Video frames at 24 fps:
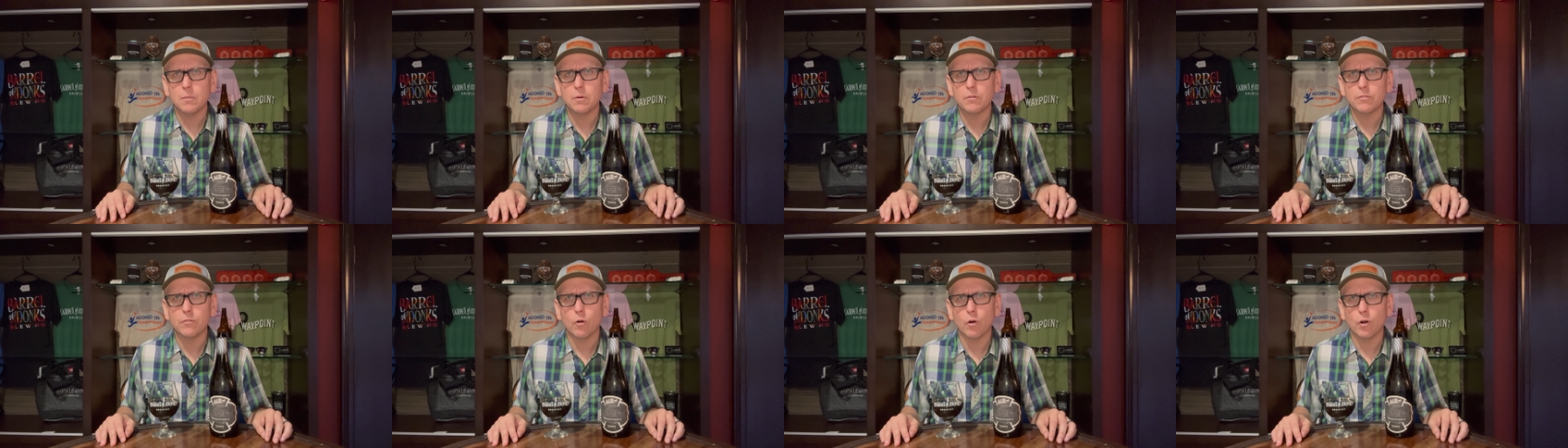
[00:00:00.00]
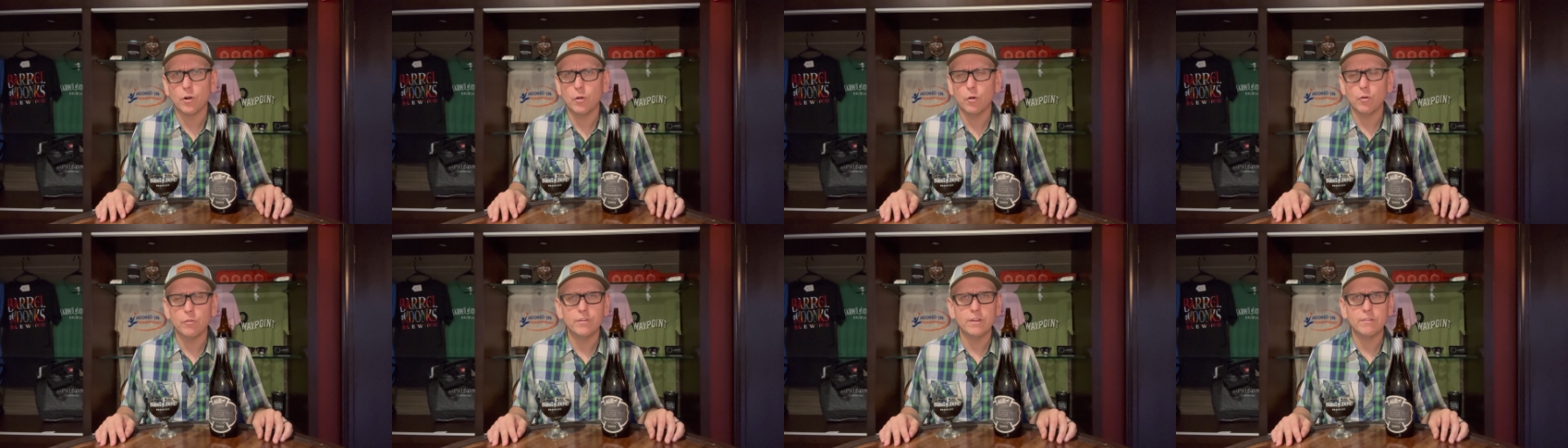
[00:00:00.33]

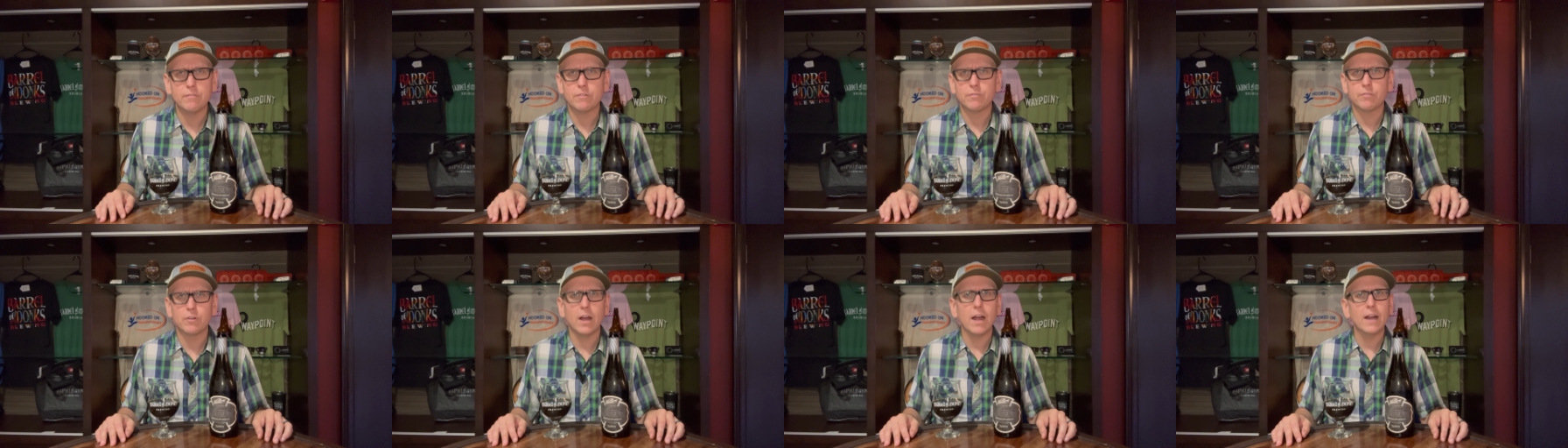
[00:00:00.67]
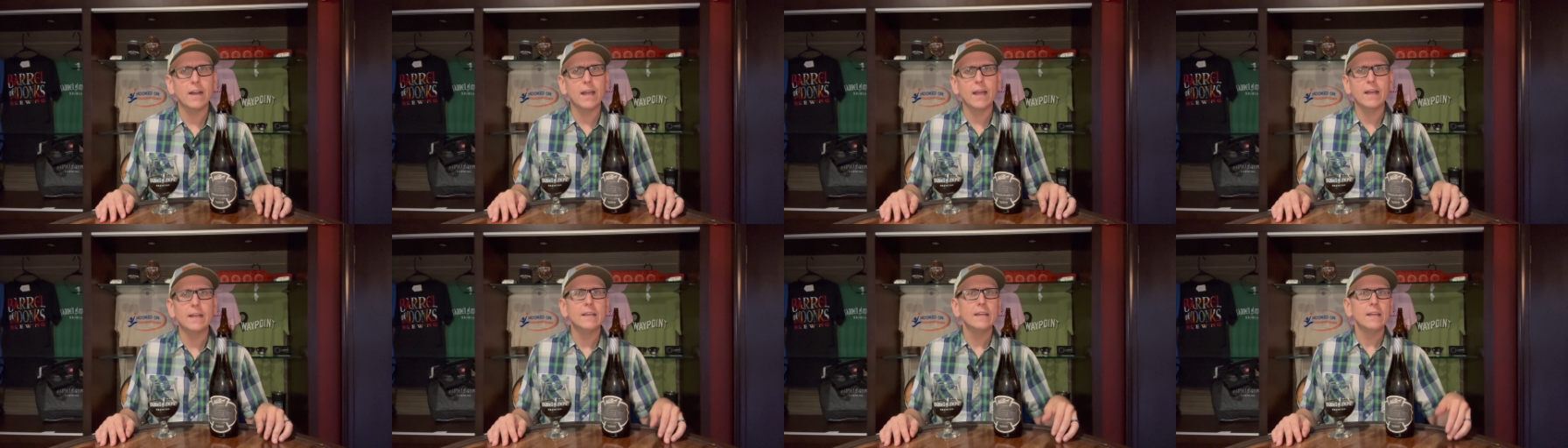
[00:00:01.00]
before an Old Favorite
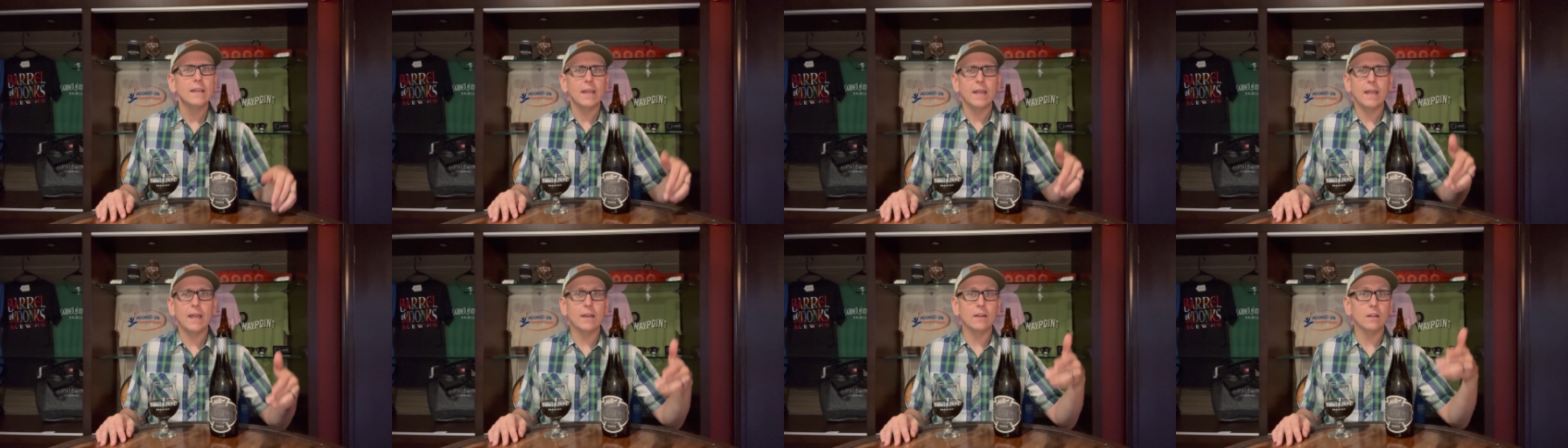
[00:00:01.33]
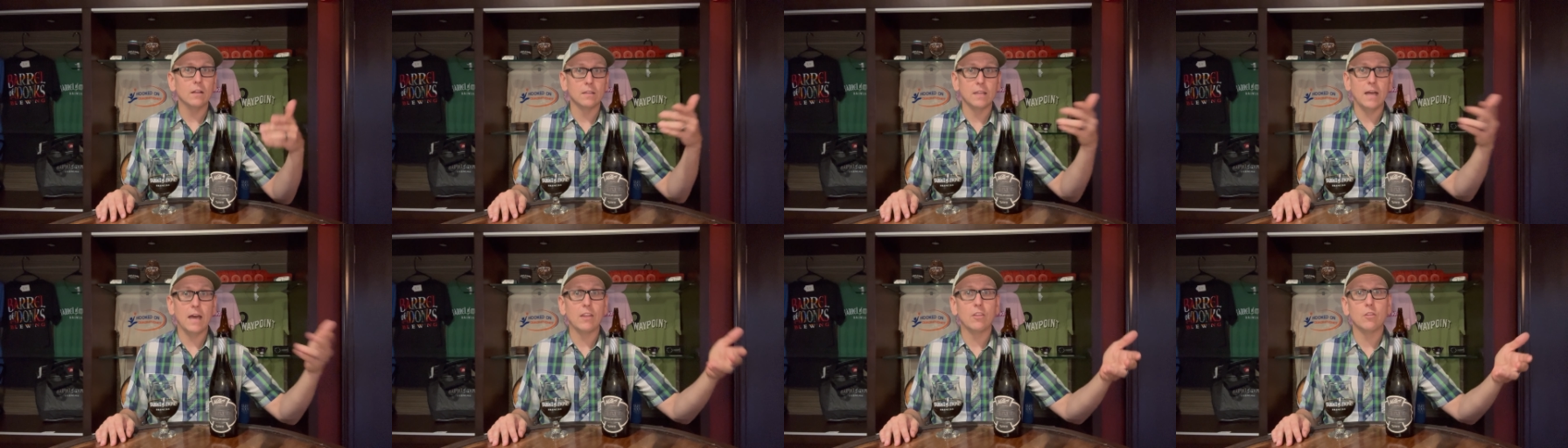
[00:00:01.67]
Friday,
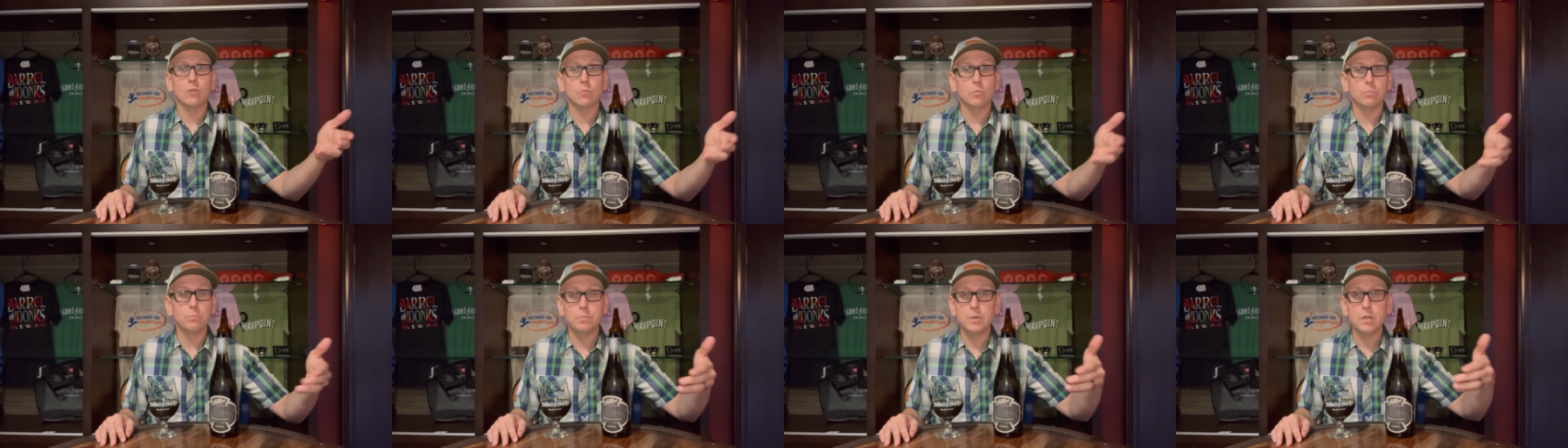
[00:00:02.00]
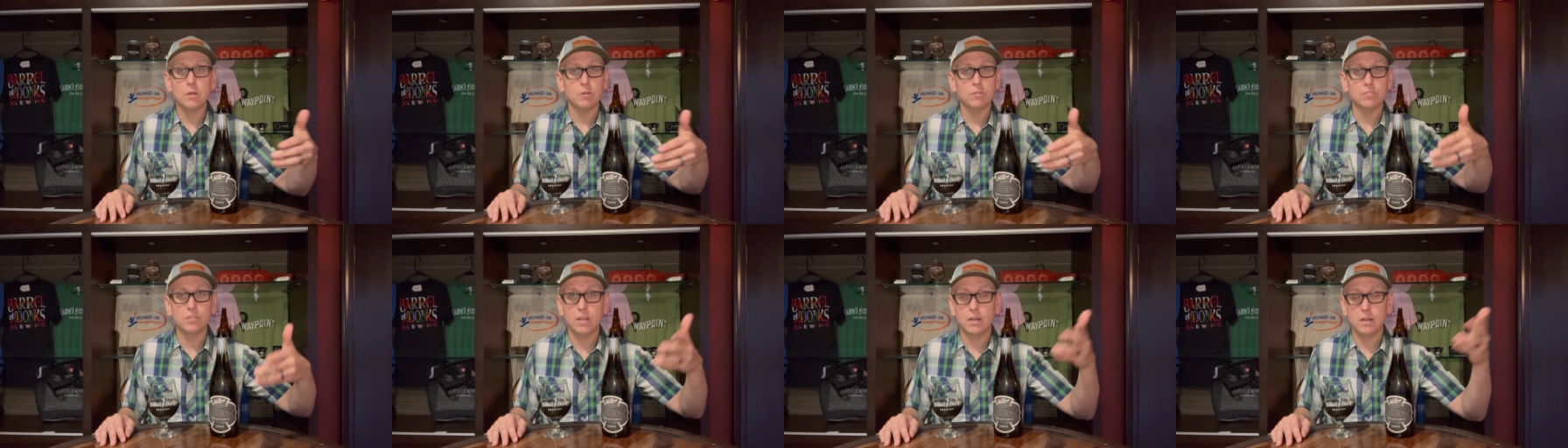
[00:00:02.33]
and a lot of the
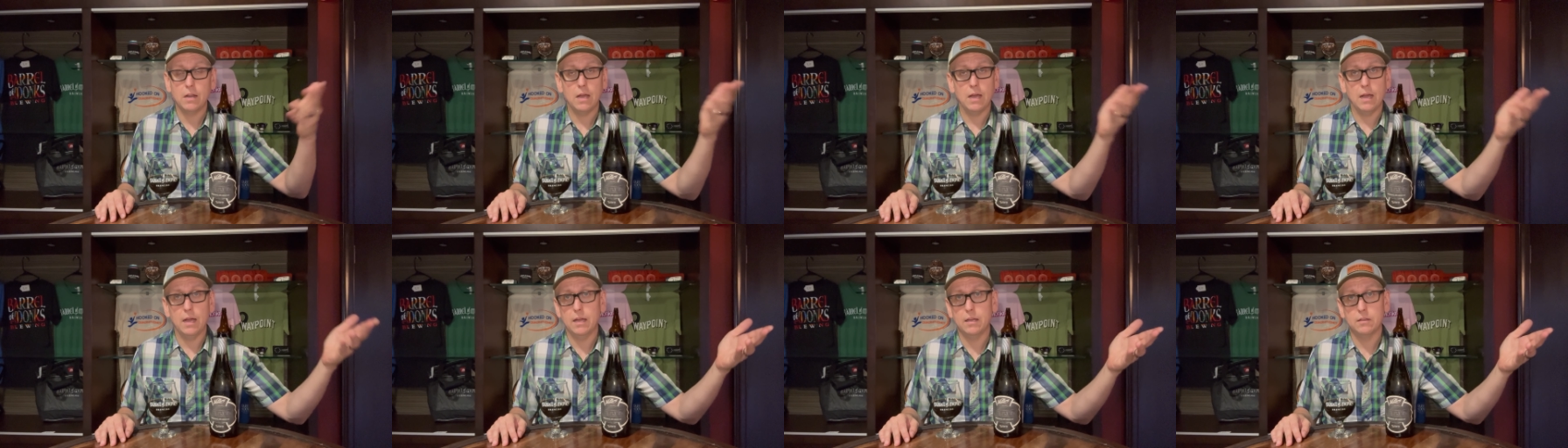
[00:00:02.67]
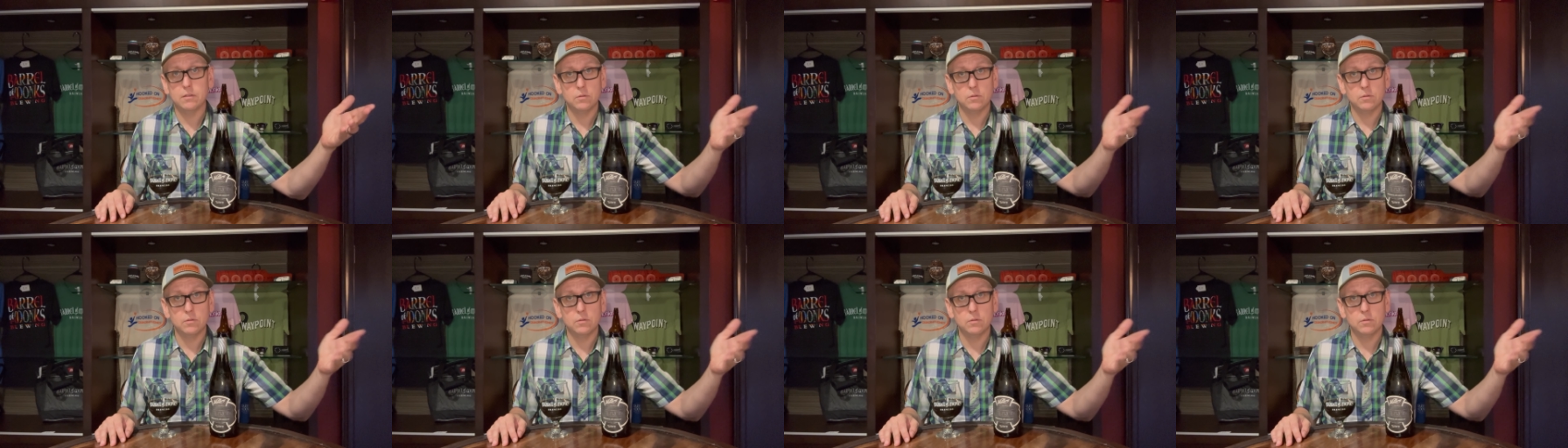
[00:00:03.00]
beers that